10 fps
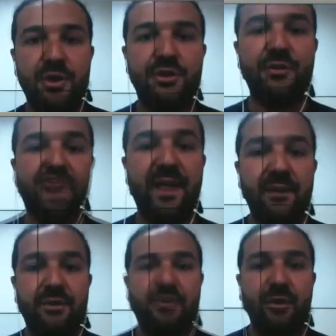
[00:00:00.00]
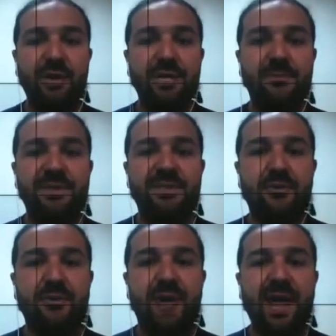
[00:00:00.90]
So they don't need to be
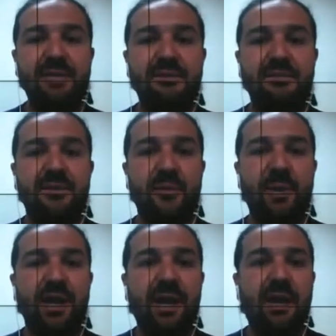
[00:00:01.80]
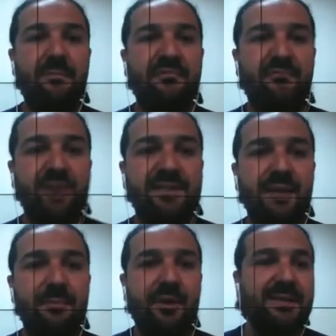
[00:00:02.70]
synchronized. For
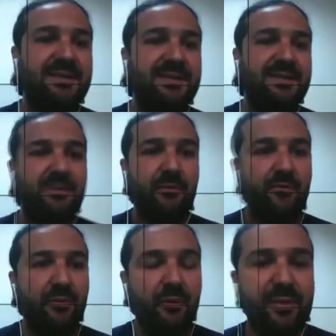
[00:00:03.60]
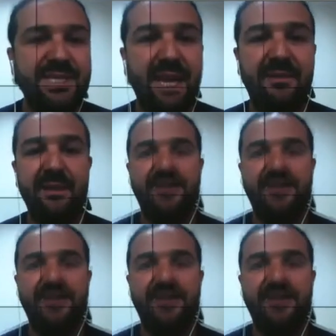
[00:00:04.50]
example, let's say we take